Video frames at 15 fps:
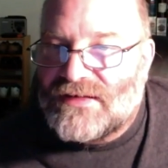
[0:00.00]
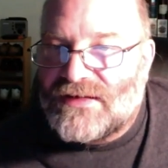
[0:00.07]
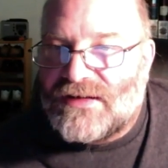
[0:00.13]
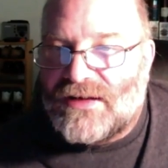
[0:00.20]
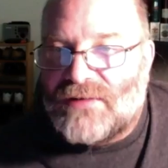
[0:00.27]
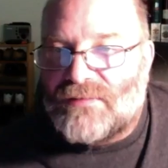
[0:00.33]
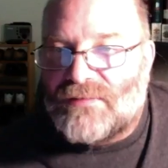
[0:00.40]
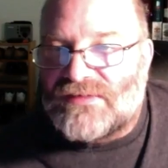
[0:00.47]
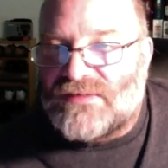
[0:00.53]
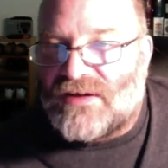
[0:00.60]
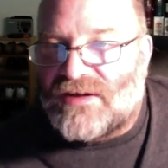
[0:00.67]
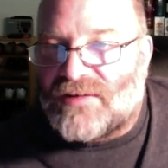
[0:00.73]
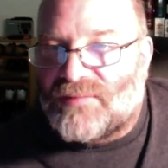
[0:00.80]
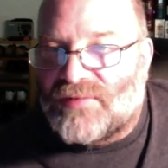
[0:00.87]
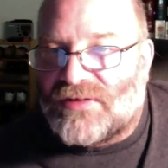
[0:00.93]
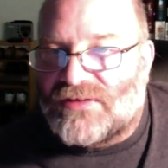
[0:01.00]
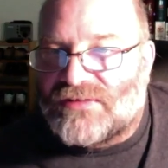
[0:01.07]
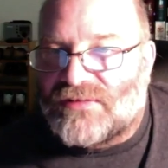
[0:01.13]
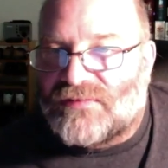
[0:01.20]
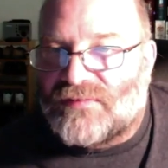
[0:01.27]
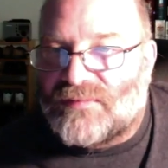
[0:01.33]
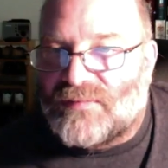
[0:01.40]
It was not a plunger
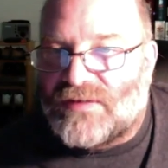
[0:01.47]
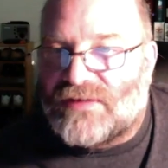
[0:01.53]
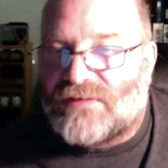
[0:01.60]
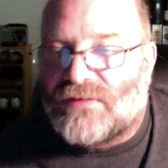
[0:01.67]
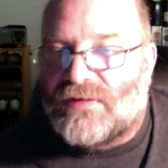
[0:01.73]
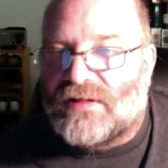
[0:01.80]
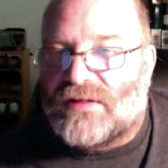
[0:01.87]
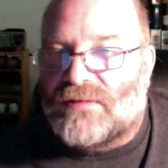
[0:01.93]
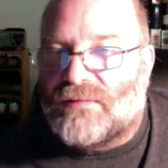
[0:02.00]
for my toilet.